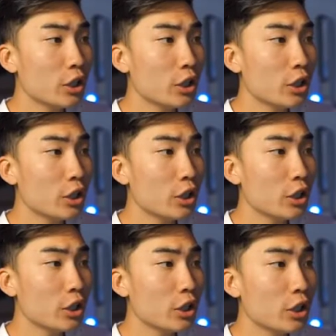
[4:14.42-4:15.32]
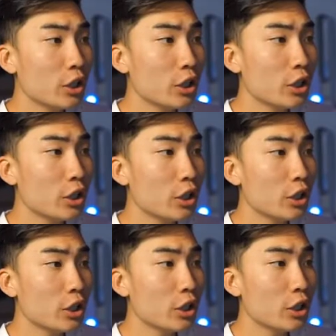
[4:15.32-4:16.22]

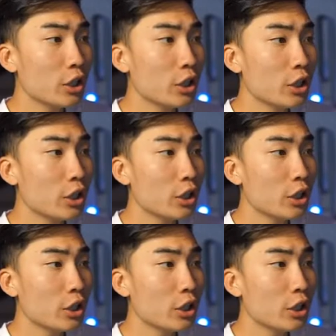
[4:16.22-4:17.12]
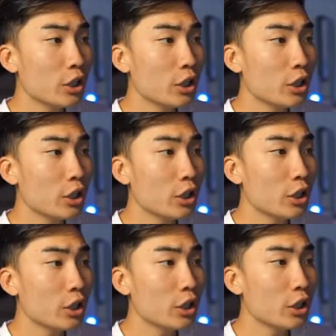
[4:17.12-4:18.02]

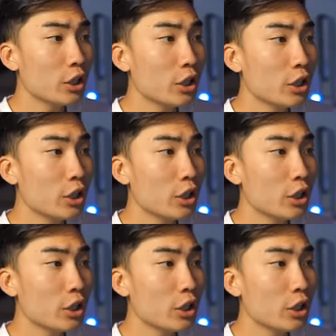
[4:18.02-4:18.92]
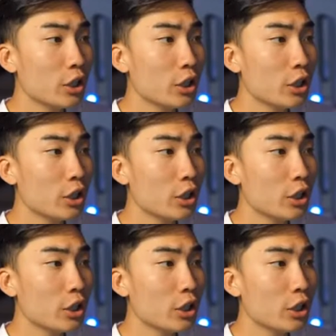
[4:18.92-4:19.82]
(silent)